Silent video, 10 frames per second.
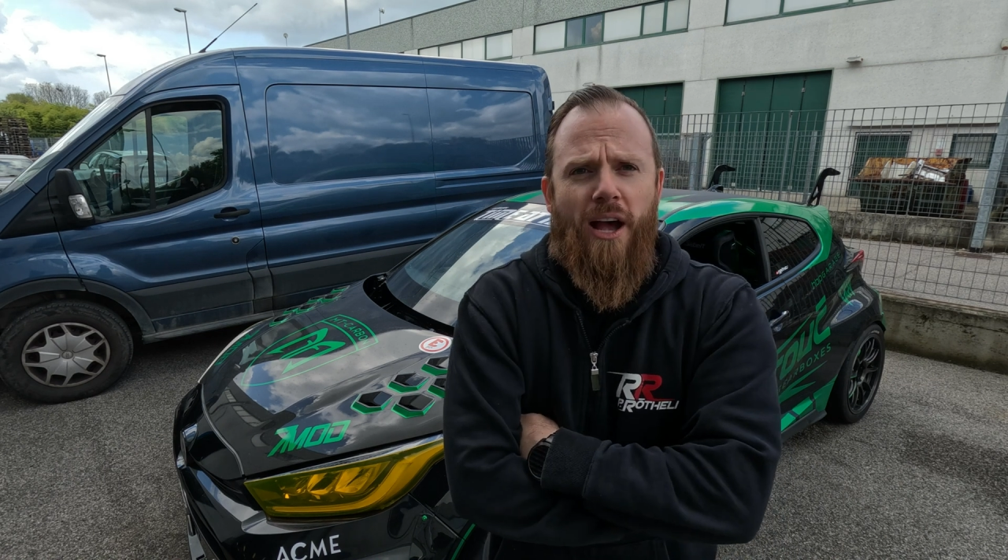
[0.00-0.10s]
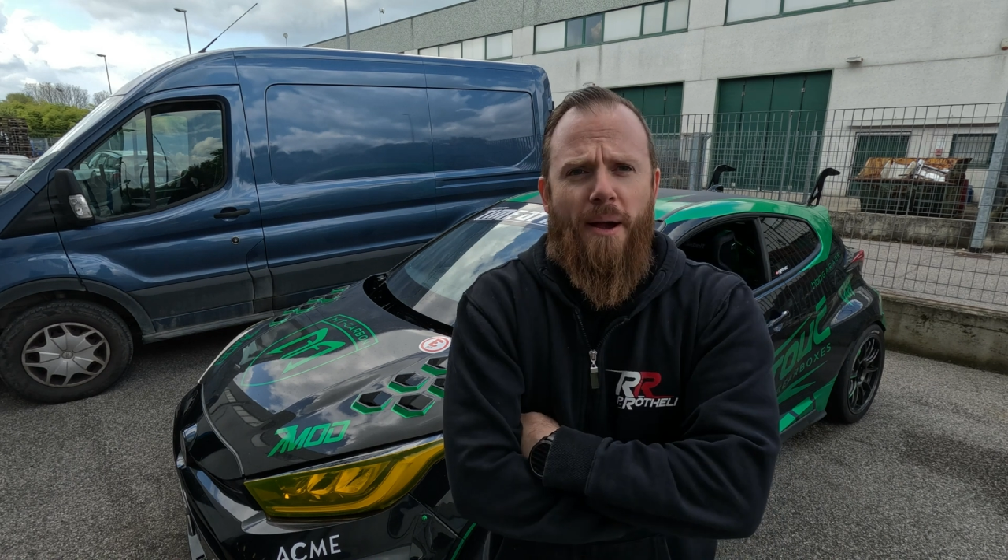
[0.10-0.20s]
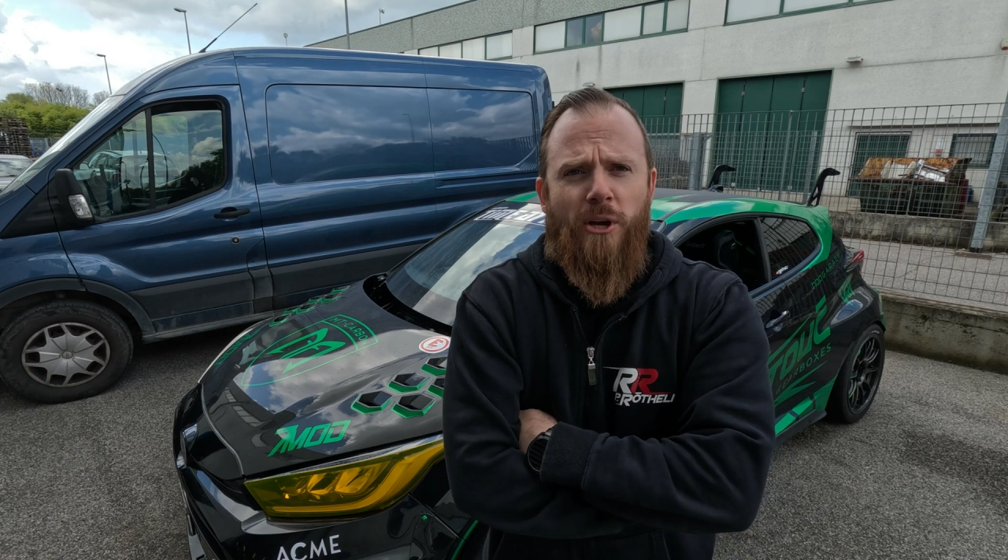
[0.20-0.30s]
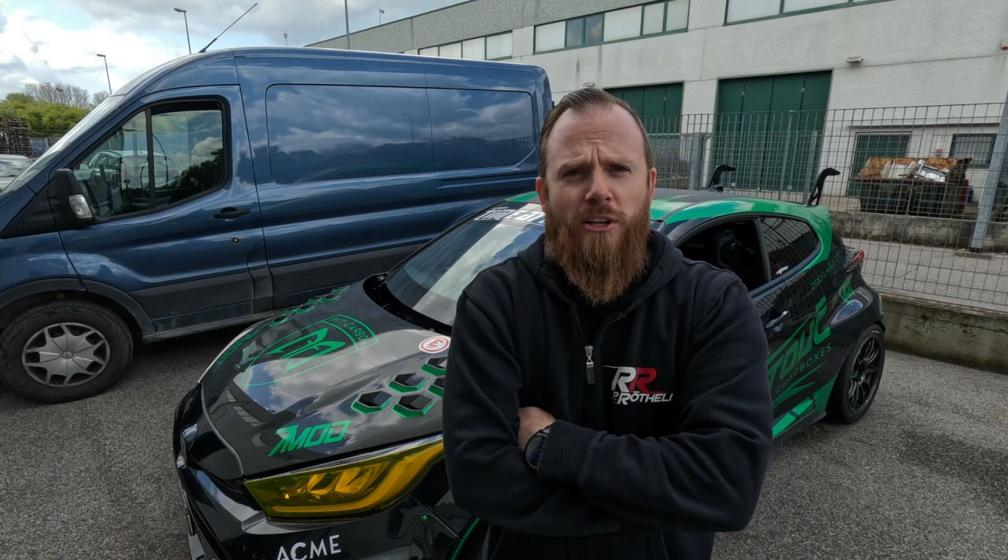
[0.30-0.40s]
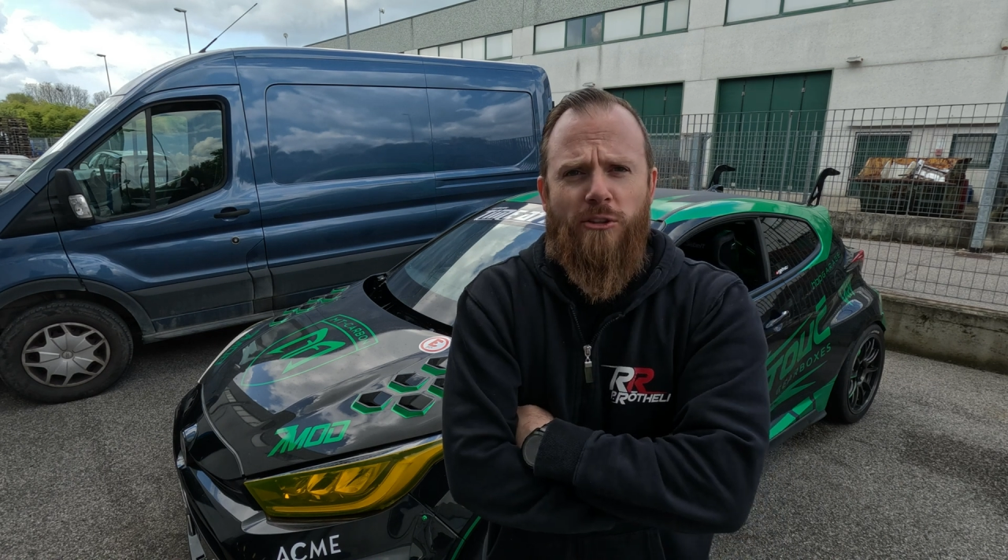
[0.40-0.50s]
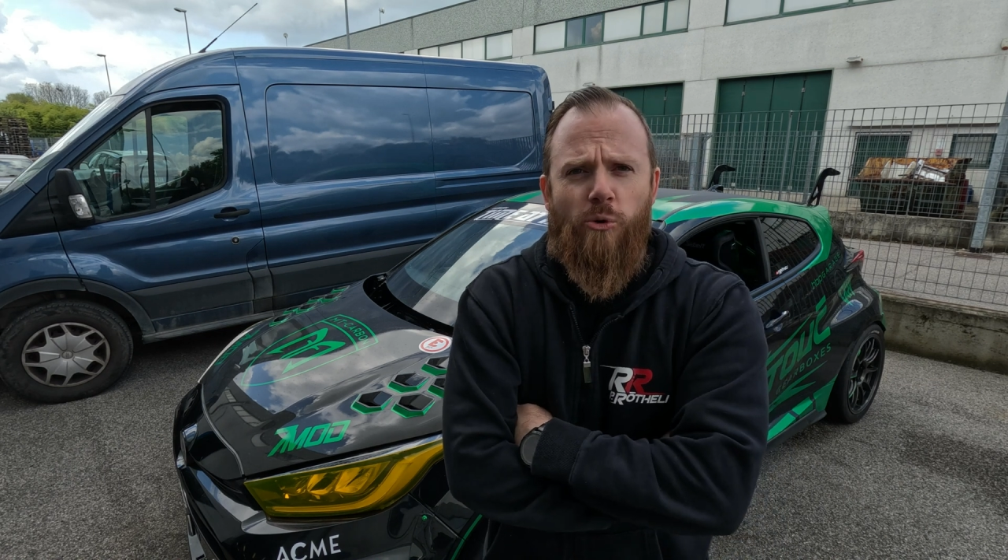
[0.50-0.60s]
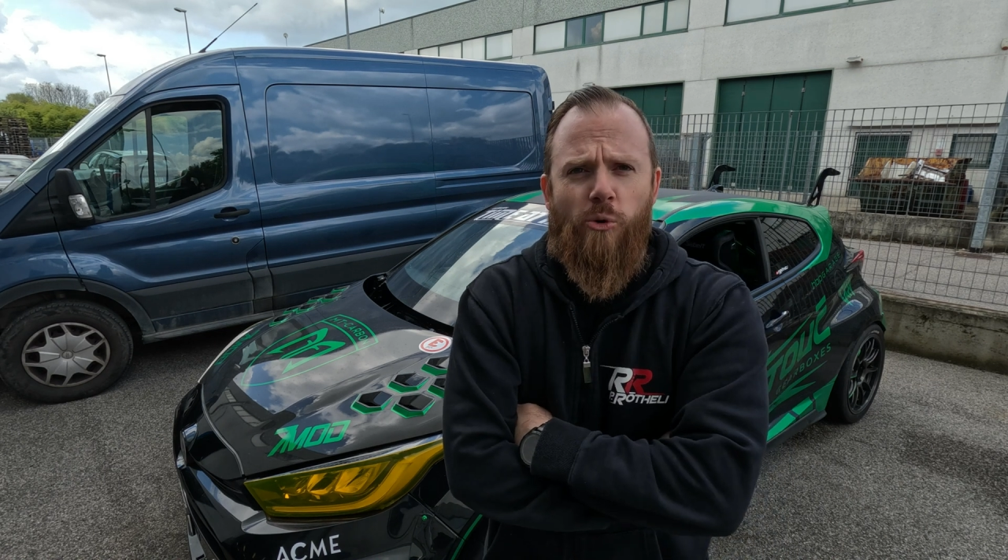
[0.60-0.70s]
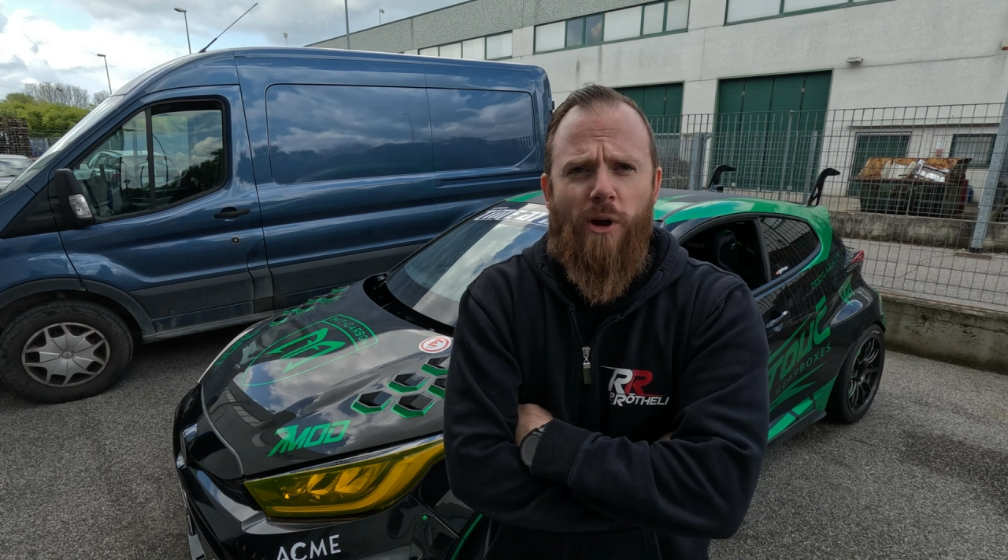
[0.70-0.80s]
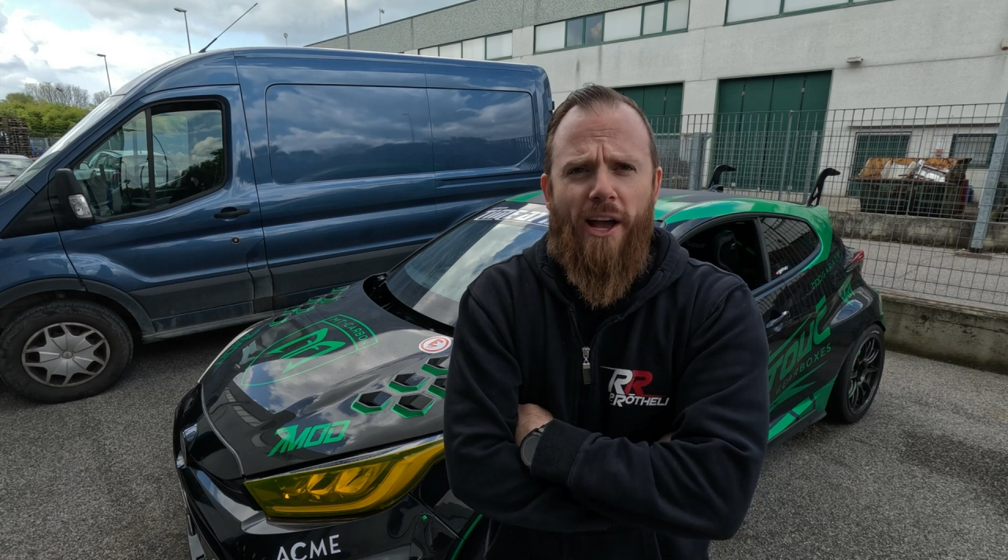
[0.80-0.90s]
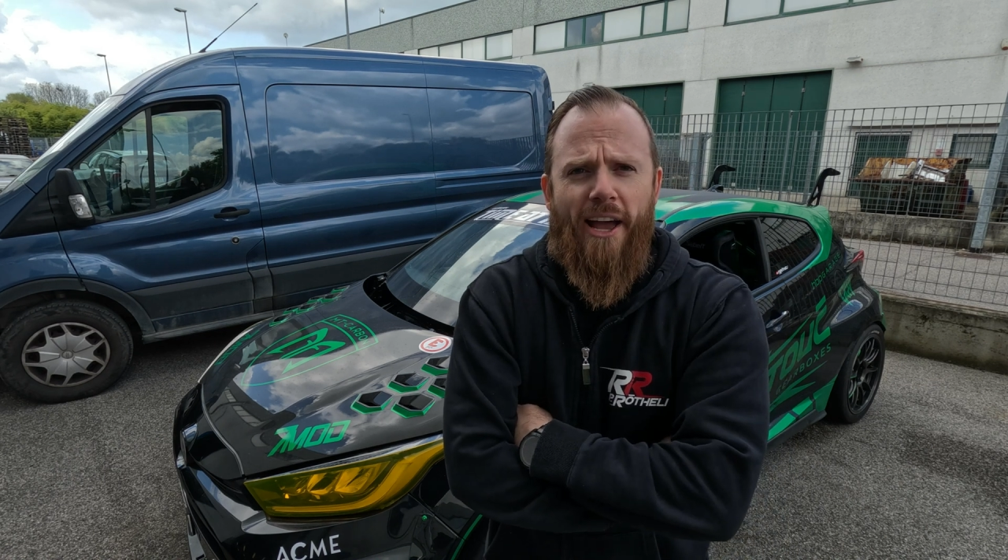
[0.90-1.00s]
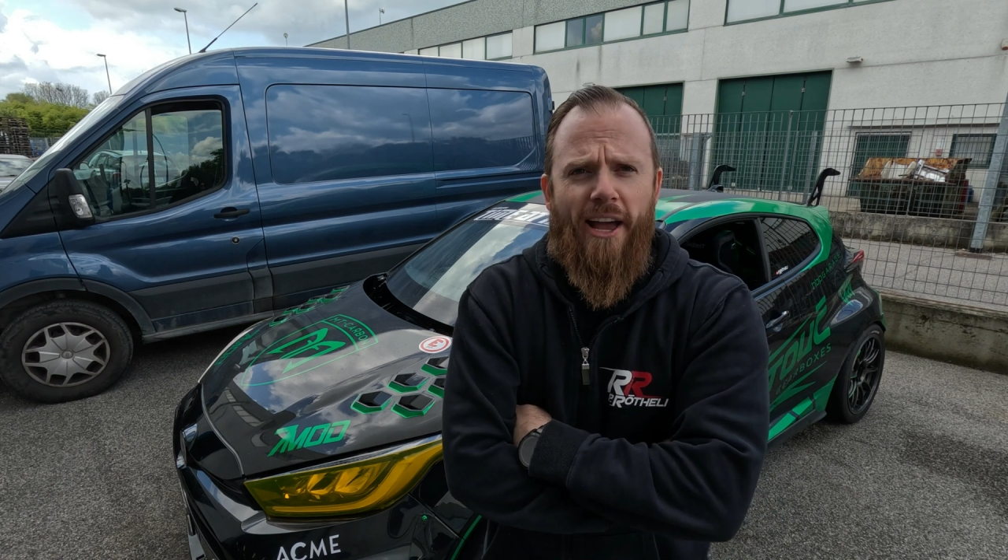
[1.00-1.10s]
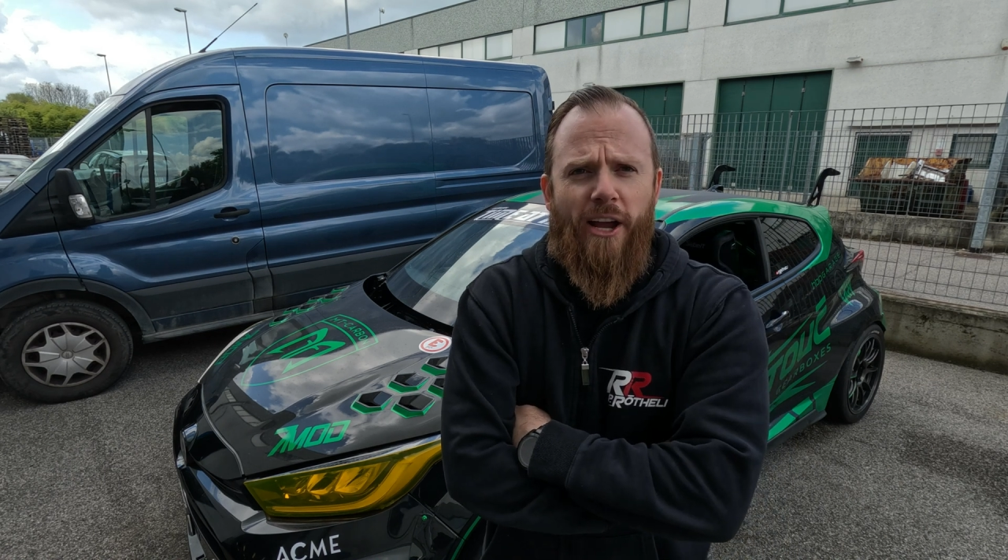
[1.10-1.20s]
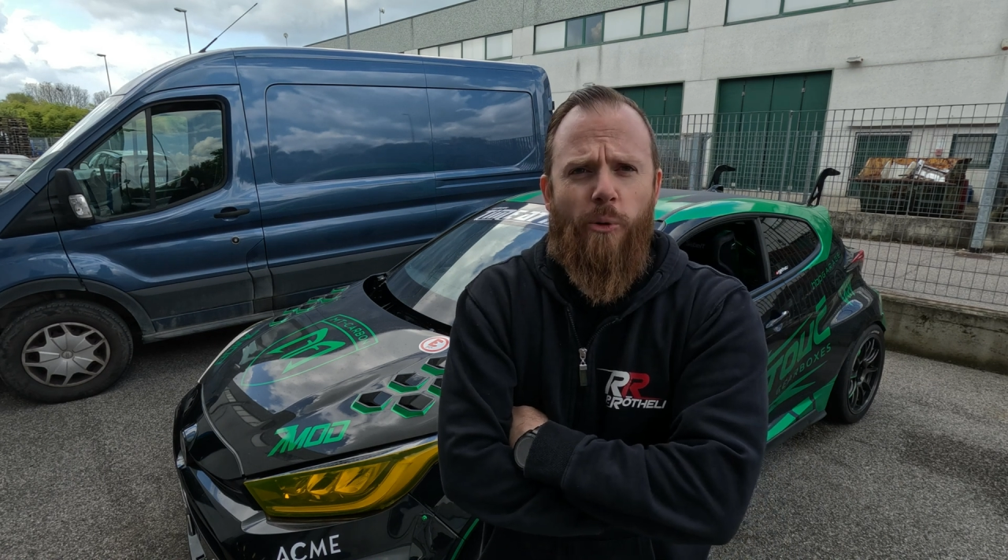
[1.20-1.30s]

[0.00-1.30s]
I'm gonna do a